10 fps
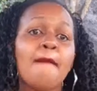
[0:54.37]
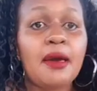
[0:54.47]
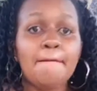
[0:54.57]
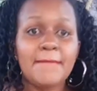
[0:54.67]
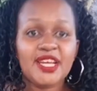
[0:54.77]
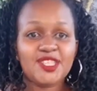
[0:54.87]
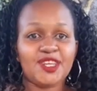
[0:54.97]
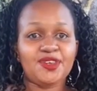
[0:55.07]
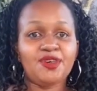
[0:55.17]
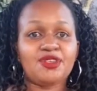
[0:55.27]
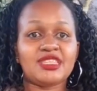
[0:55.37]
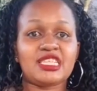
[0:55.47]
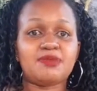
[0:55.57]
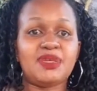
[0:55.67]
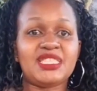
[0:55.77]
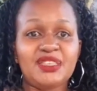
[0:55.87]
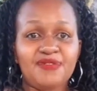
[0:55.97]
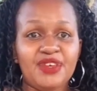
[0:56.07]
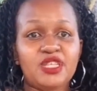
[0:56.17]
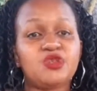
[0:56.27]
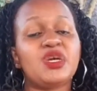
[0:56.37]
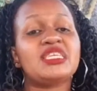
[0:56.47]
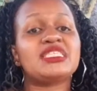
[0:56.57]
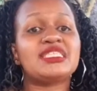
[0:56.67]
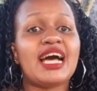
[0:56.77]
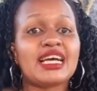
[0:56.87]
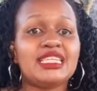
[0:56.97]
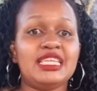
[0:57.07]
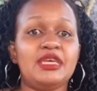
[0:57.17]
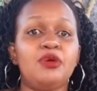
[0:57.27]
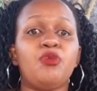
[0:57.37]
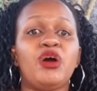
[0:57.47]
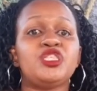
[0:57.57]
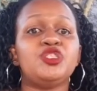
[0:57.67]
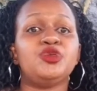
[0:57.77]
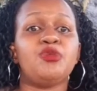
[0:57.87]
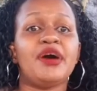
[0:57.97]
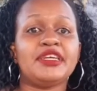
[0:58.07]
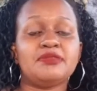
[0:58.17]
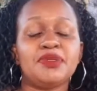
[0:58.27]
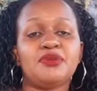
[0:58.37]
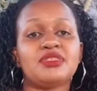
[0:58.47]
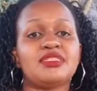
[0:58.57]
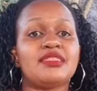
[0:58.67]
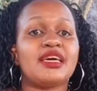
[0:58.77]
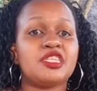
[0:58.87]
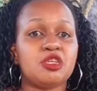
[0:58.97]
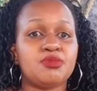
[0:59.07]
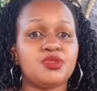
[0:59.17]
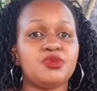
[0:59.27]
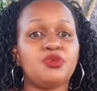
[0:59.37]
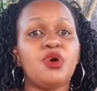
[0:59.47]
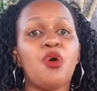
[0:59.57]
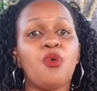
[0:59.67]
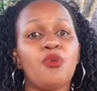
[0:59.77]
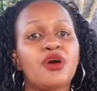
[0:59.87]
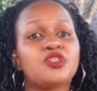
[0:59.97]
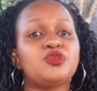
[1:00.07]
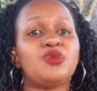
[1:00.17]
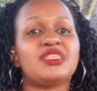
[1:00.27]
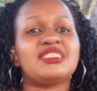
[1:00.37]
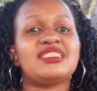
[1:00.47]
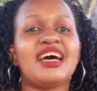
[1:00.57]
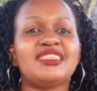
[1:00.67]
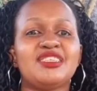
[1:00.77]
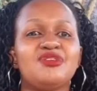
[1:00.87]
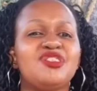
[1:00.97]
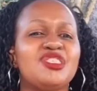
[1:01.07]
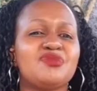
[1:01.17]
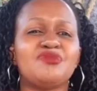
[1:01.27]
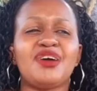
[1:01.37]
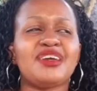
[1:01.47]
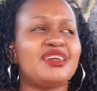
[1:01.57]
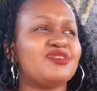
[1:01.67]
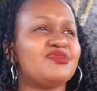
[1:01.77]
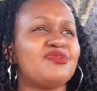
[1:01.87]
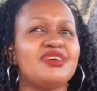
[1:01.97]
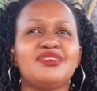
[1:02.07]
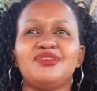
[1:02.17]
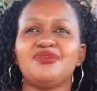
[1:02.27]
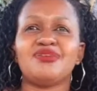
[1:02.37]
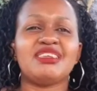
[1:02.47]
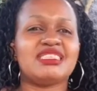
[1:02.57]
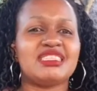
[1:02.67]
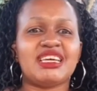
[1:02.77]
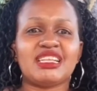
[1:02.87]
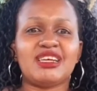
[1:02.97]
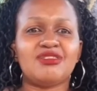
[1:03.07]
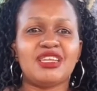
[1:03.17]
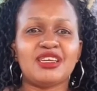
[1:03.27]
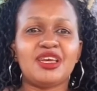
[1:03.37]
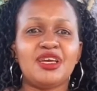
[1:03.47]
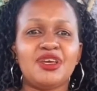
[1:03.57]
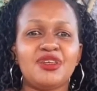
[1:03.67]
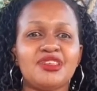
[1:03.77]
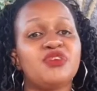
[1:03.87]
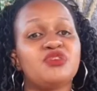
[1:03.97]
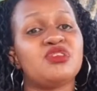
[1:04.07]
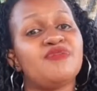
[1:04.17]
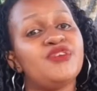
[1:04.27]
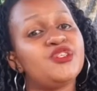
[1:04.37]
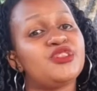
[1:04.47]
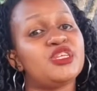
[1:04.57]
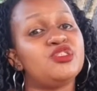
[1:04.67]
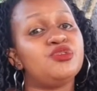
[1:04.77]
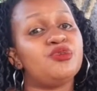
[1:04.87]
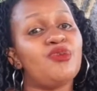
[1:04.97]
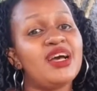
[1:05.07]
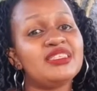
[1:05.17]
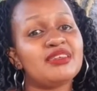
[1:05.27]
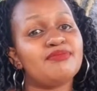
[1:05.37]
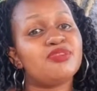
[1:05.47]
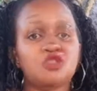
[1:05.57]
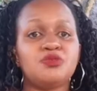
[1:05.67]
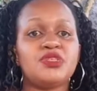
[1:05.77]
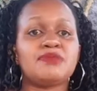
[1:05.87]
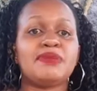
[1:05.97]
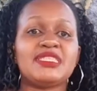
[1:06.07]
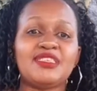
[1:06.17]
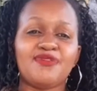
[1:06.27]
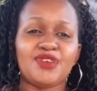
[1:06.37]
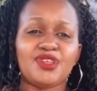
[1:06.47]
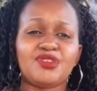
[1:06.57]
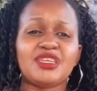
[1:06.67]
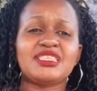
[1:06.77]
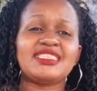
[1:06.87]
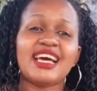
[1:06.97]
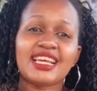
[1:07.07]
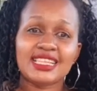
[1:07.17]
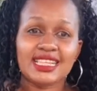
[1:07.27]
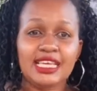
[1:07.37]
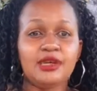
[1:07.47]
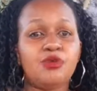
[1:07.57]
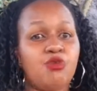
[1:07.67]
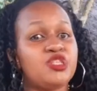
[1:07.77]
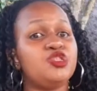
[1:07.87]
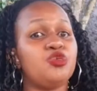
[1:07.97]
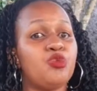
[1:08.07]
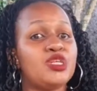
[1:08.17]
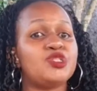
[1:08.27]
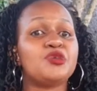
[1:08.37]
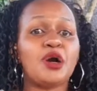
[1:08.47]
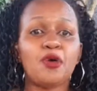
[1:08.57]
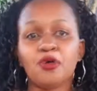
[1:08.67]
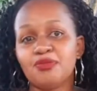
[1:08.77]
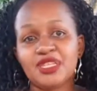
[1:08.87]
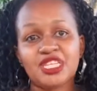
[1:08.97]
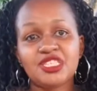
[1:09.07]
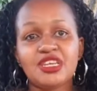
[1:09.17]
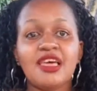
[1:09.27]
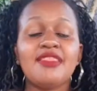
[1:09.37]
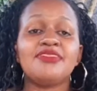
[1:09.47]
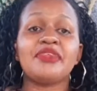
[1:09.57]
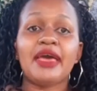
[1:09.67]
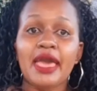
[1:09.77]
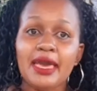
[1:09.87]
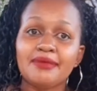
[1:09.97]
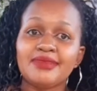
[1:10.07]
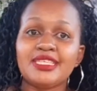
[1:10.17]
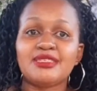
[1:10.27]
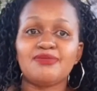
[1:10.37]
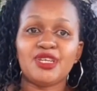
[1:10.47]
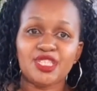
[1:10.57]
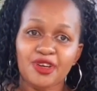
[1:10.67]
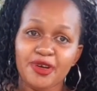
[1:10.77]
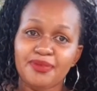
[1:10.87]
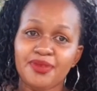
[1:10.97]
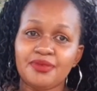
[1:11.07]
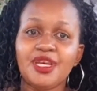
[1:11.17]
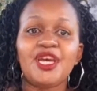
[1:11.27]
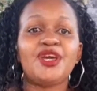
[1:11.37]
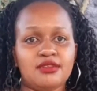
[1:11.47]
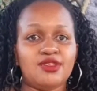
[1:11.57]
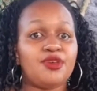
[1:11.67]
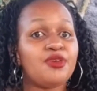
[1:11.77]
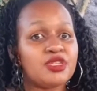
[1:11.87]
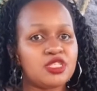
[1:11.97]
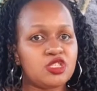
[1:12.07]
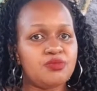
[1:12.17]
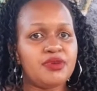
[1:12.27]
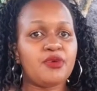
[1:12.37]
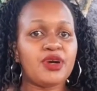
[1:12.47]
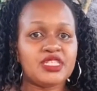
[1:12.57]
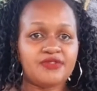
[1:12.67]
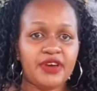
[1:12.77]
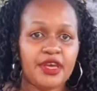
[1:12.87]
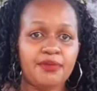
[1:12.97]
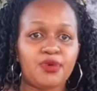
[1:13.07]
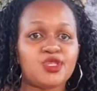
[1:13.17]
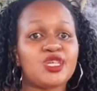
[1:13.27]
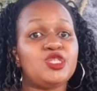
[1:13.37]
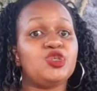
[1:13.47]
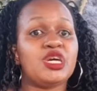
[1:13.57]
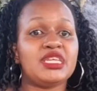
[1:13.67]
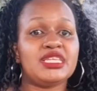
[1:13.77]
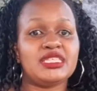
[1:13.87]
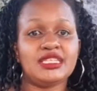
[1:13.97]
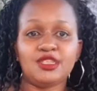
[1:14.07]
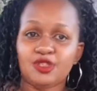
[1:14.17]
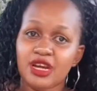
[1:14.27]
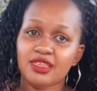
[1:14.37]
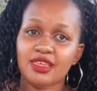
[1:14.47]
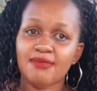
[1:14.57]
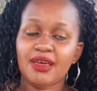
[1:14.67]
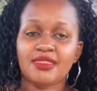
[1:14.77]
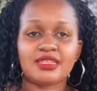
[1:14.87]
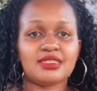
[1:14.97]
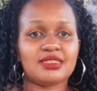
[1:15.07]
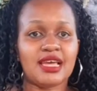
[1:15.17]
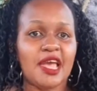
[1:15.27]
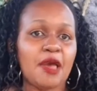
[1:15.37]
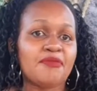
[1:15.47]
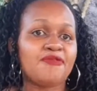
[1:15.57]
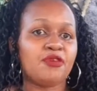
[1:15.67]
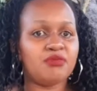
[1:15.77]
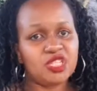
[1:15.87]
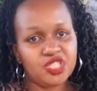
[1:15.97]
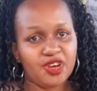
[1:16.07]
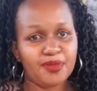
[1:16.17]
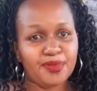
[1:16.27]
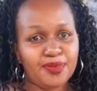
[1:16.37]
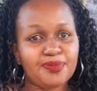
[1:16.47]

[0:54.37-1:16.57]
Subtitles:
Make sure your goals are specific to exactly what you want, because then that helps you work towards that and not just working towards things in the cloud, like specific vision that you want, and need to be specific to exactly what you want to accomplish. The M is measurable, so your goals need to be quantifiable so that you can easily track them, and that is the M for measurable.